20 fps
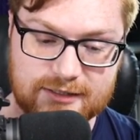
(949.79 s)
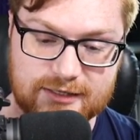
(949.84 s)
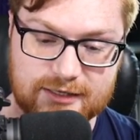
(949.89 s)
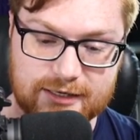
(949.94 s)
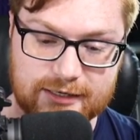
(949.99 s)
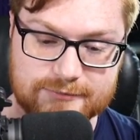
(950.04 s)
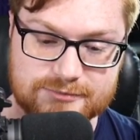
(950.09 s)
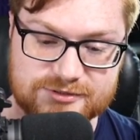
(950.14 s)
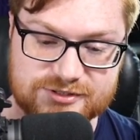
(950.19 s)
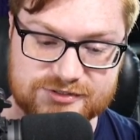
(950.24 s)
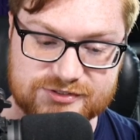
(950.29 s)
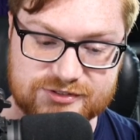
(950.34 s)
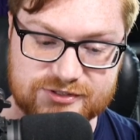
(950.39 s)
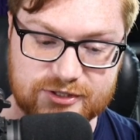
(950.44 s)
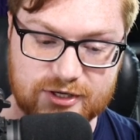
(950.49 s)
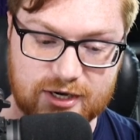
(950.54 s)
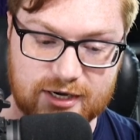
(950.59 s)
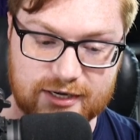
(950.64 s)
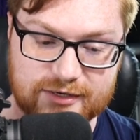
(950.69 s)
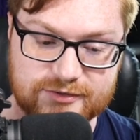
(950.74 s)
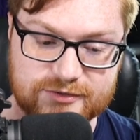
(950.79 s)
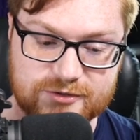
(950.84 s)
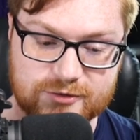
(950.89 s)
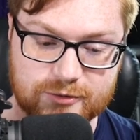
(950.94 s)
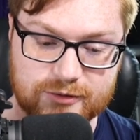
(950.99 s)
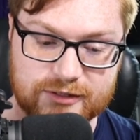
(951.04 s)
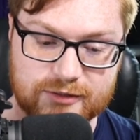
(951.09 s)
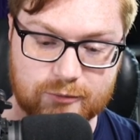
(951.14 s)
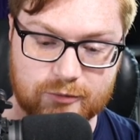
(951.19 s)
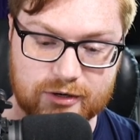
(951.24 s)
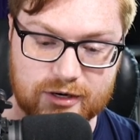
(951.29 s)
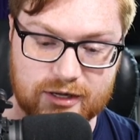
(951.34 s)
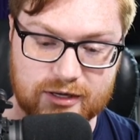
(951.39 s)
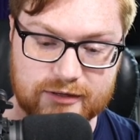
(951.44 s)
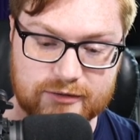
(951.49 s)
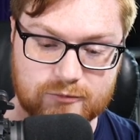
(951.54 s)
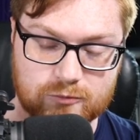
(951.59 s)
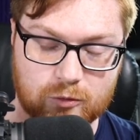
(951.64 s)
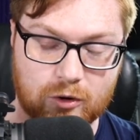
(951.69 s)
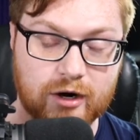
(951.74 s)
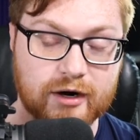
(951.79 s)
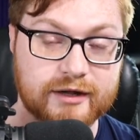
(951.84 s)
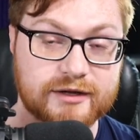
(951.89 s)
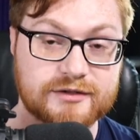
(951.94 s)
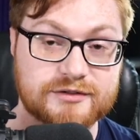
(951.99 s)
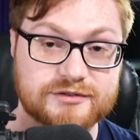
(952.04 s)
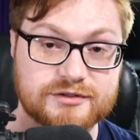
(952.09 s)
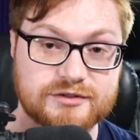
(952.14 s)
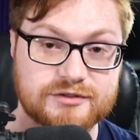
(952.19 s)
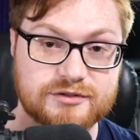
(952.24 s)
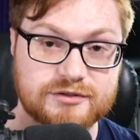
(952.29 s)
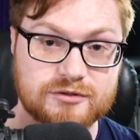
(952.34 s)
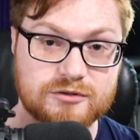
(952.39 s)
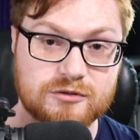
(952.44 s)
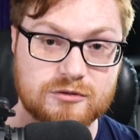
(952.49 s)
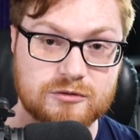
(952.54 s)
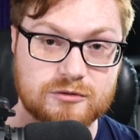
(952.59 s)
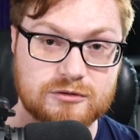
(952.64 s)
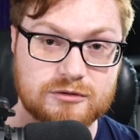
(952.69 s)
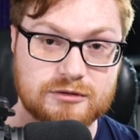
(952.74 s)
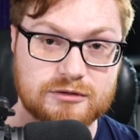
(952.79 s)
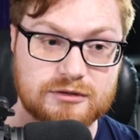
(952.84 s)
I'm just not doing what I wanted to do